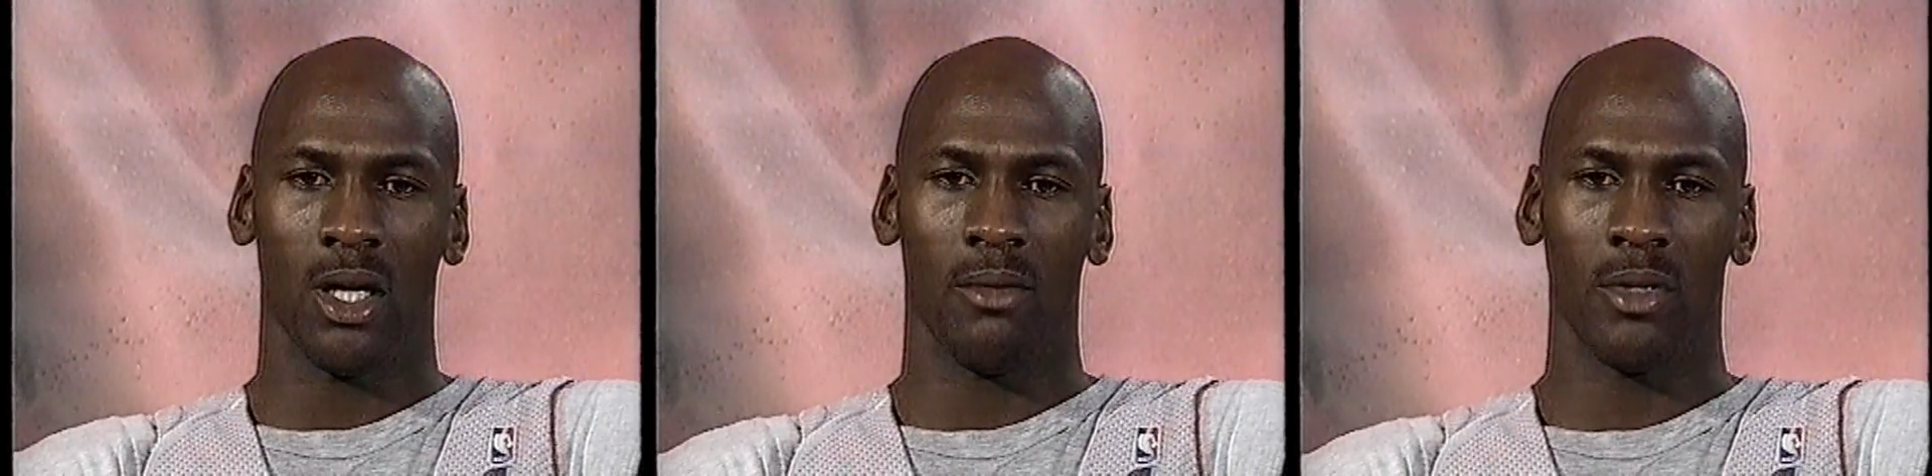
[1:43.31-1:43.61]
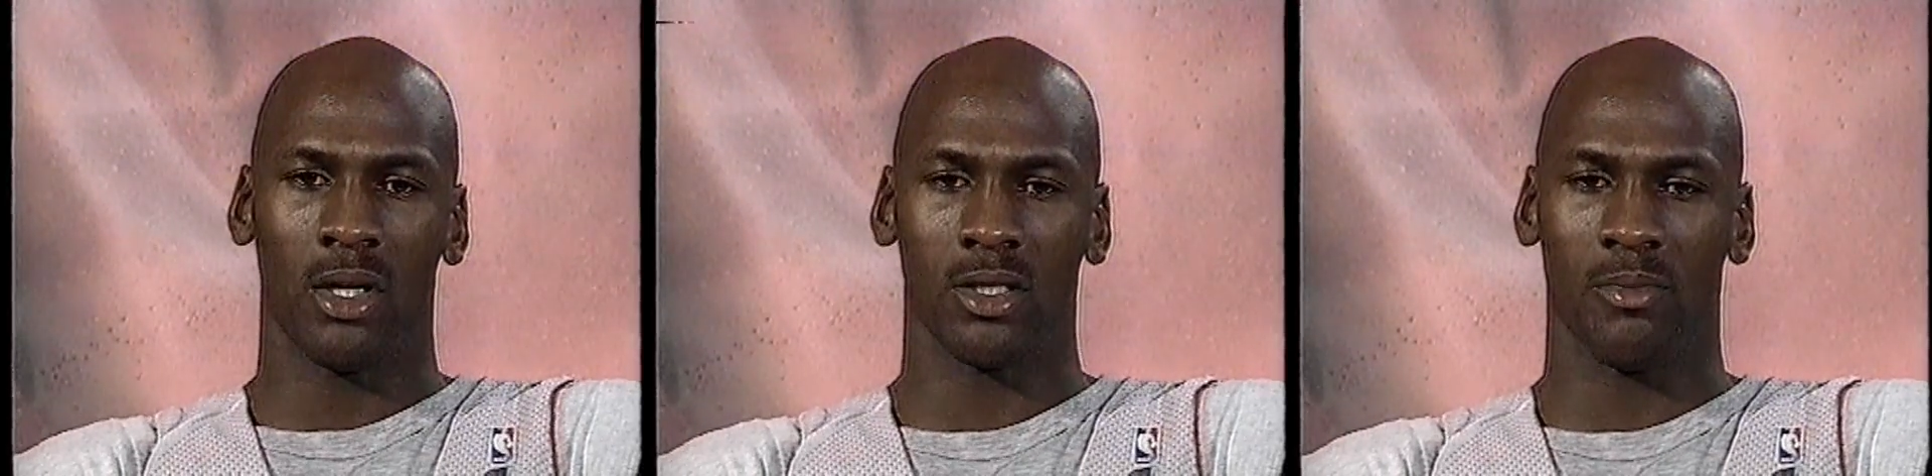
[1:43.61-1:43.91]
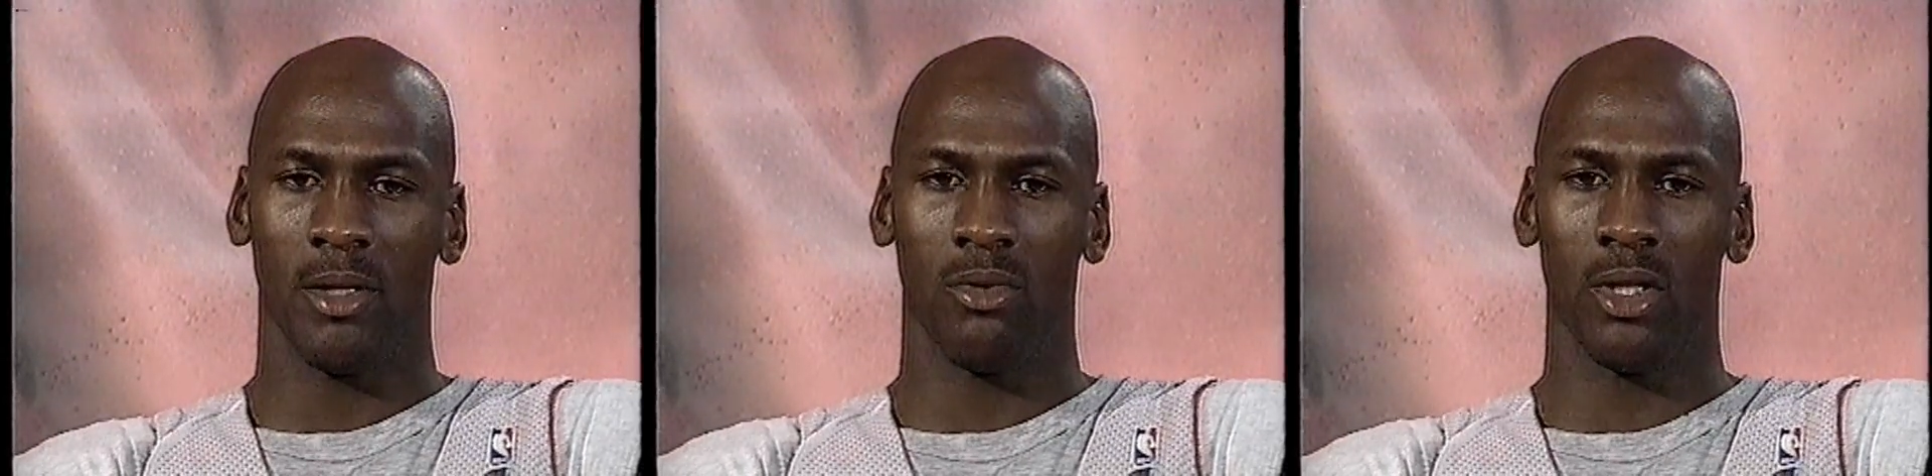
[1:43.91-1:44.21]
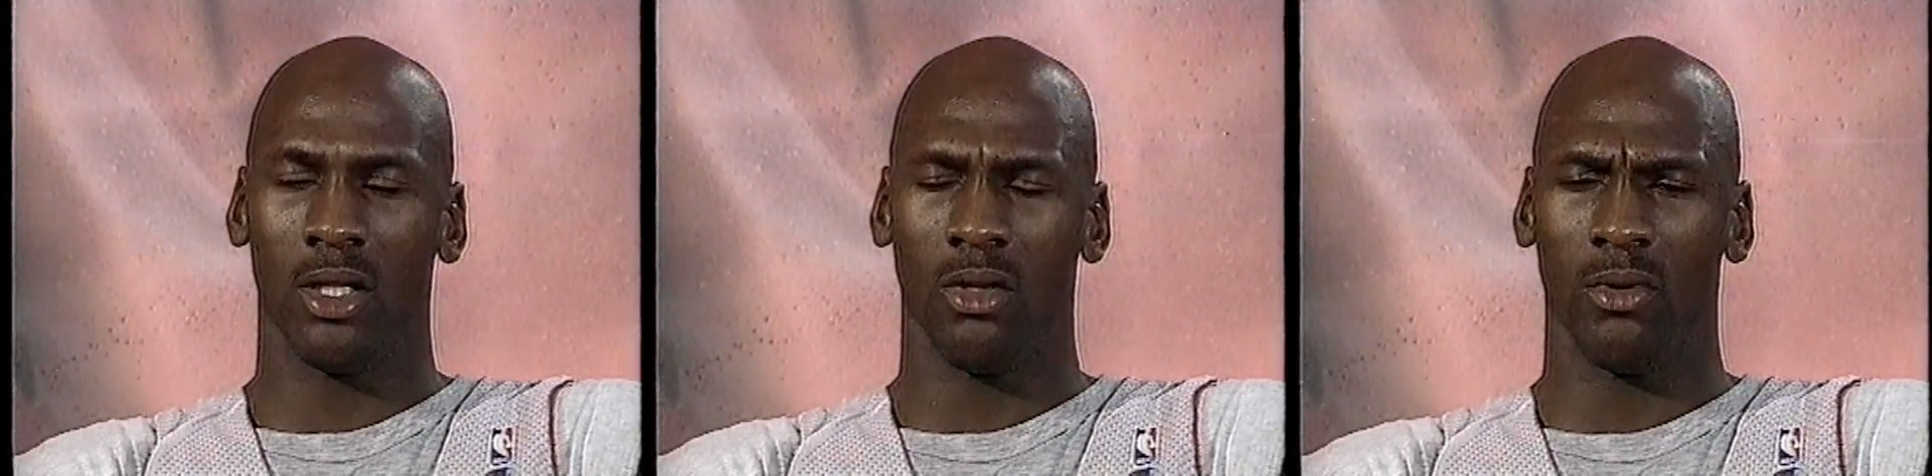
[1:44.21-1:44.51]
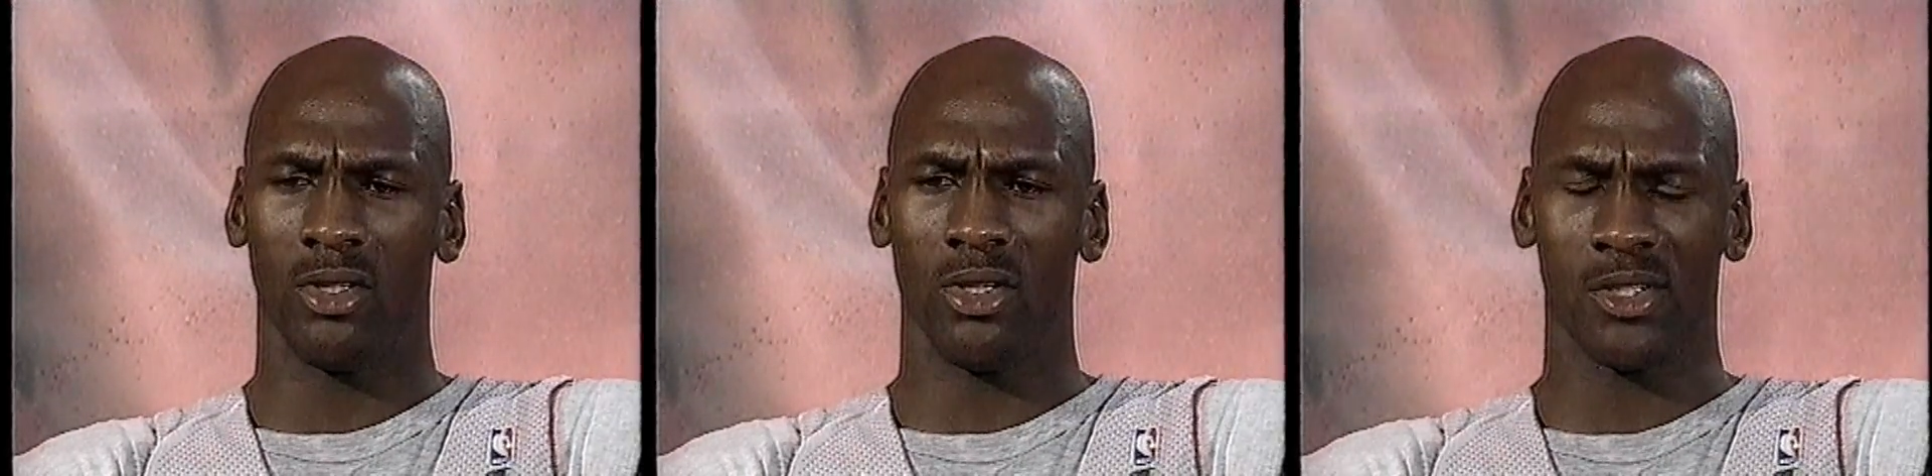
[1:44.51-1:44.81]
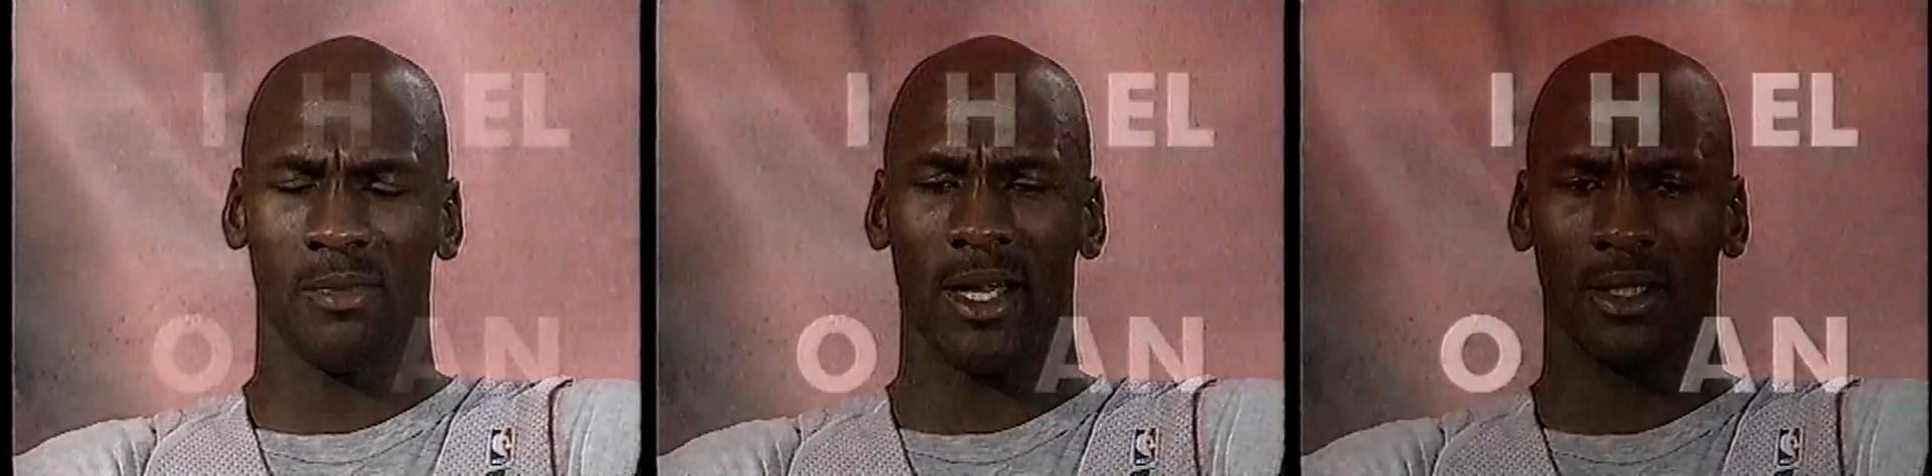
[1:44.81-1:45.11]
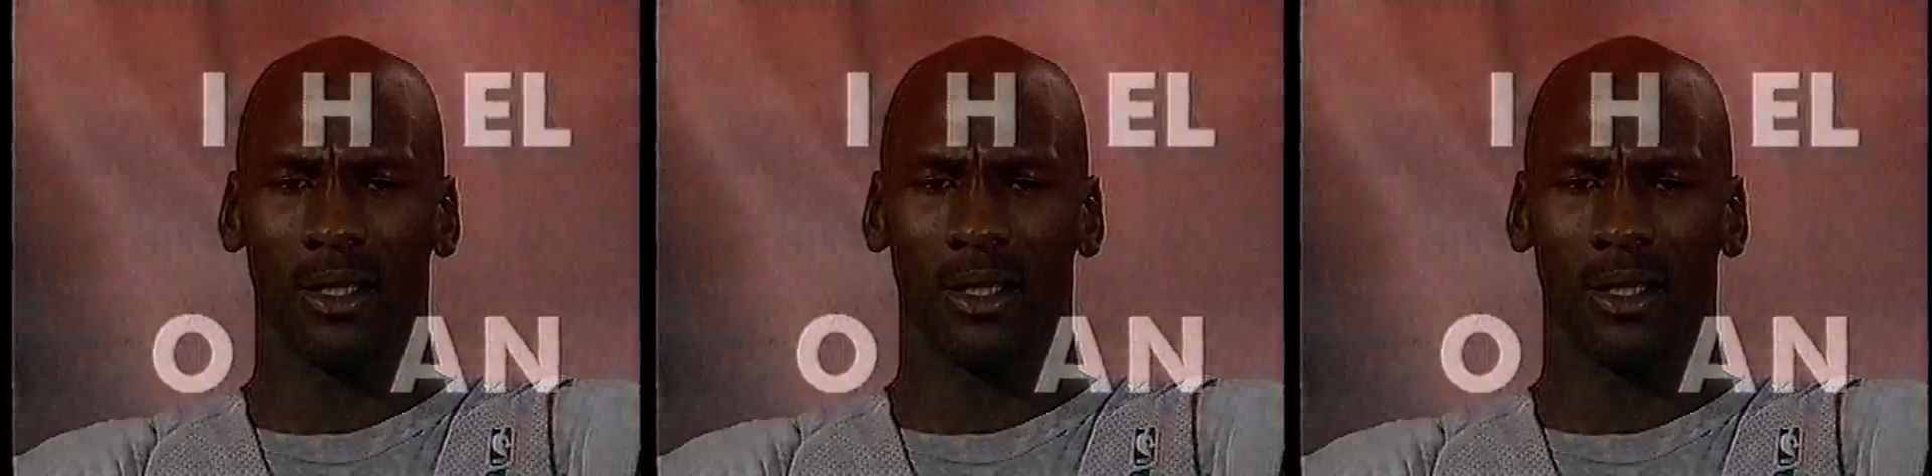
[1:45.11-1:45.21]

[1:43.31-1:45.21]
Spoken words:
because people didn't know what to expect.